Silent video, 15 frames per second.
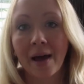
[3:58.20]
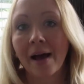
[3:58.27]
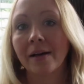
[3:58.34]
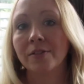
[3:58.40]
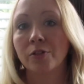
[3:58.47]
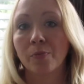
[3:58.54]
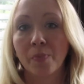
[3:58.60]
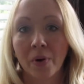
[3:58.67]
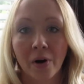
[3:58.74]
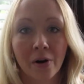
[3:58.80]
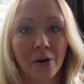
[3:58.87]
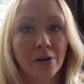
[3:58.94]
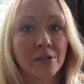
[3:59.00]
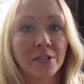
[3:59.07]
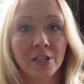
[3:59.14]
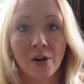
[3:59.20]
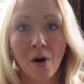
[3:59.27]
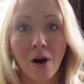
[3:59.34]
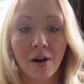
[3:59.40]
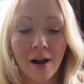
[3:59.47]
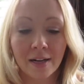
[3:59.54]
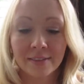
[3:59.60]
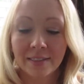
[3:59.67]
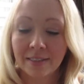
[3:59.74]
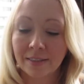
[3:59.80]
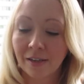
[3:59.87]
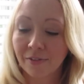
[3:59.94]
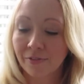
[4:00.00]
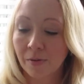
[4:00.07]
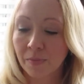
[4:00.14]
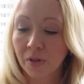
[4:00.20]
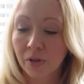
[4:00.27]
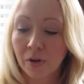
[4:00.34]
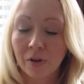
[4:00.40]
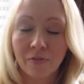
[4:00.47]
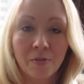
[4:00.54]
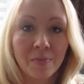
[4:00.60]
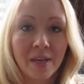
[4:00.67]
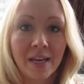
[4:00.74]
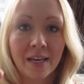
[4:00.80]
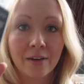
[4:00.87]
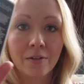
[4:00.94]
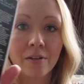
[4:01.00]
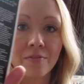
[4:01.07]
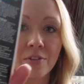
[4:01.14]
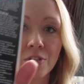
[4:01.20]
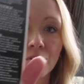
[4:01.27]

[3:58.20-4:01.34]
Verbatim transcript: bags, your purse, you know, all kinds of stuff from the hook from the handle of